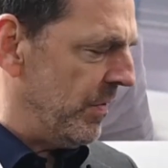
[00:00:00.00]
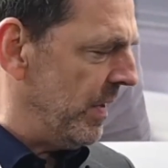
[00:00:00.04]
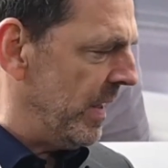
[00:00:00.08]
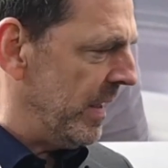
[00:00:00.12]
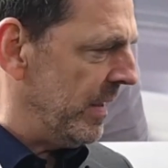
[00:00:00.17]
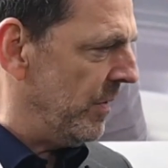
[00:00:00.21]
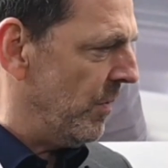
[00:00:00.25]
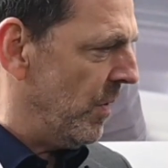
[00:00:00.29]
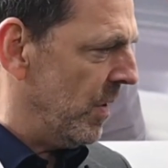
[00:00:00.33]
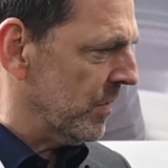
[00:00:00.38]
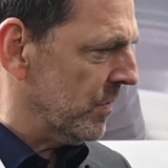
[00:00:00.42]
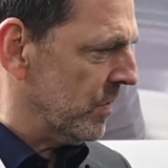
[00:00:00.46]

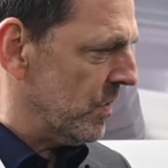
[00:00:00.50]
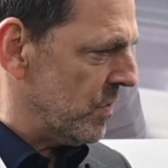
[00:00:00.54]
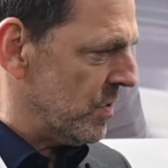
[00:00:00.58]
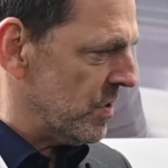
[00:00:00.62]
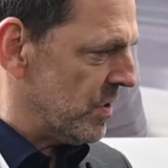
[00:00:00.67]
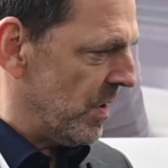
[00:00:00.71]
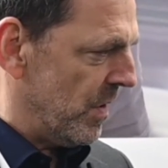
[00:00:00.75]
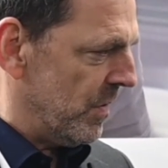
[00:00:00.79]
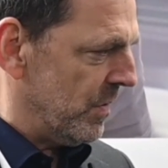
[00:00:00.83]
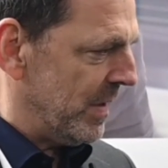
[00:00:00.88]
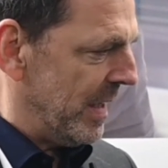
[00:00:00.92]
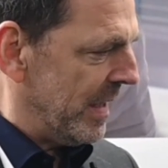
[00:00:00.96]
really want to
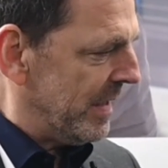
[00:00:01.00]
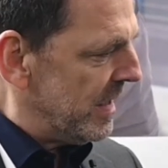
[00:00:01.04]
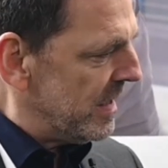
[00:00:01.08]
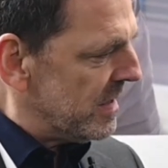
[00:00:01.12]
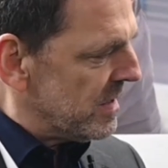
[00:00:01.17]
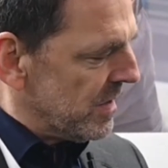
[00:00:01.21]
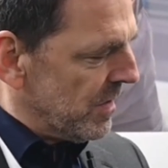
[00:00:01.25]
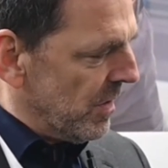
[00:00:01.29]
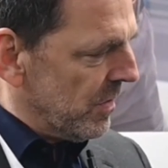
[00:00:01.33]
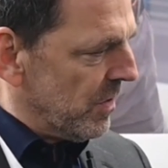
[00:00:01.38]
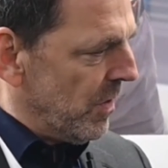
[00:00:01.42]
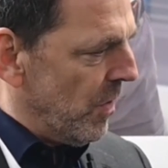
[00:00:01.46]
show that it's not